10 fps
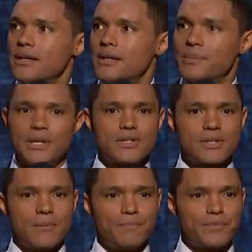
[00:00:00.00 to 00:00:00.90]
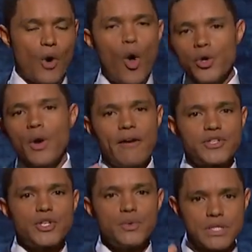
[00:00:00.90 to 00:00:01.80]
Because all you have
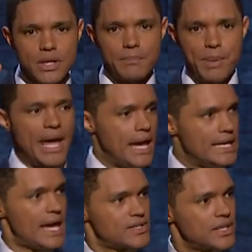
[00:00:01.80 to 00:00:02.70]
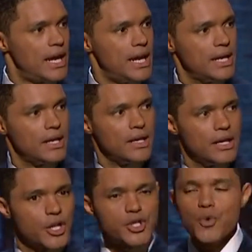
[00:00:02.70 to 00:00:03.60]
to do is compare yesterday
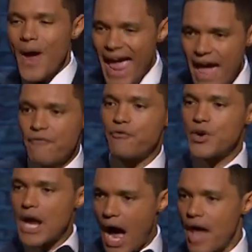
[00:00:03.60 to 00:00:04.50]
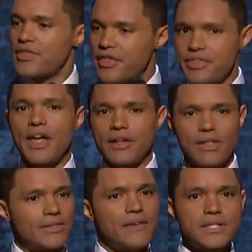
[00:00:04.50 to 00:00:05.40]
to every other thing
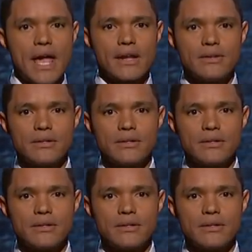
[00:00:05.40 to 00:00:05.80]
that they've said.